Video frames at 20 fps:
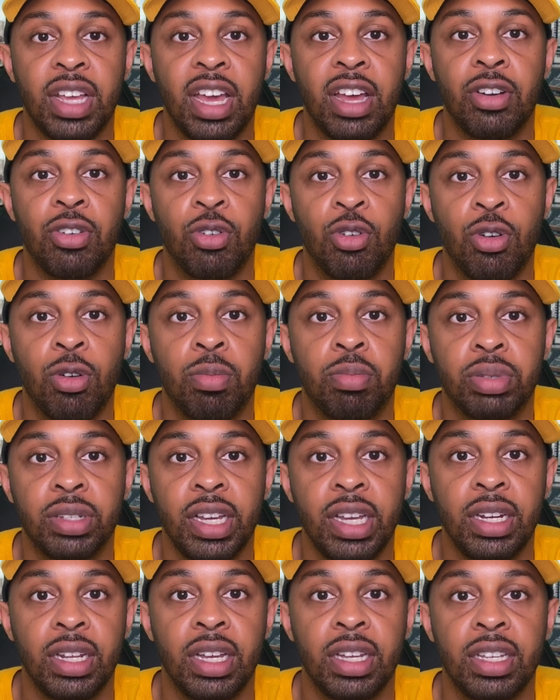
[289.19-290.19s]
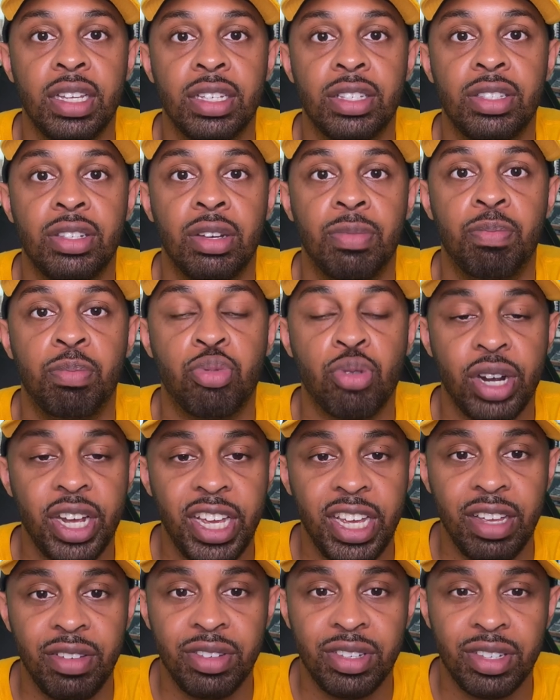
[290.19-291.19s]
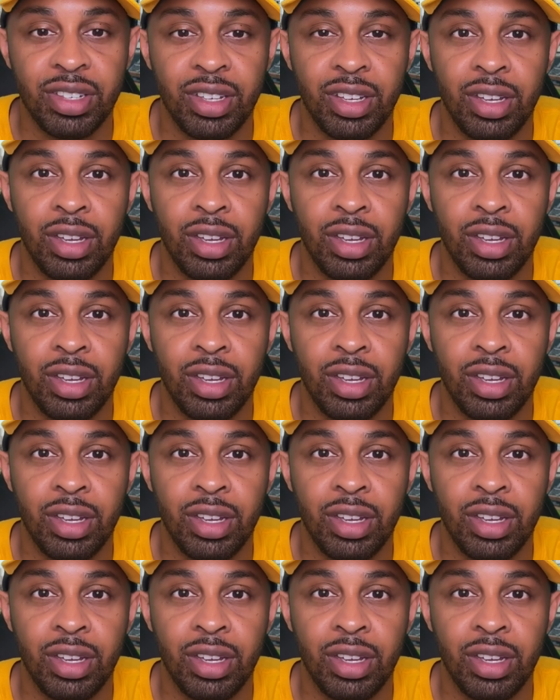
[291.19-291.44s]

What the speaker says: at home plate against the Braves.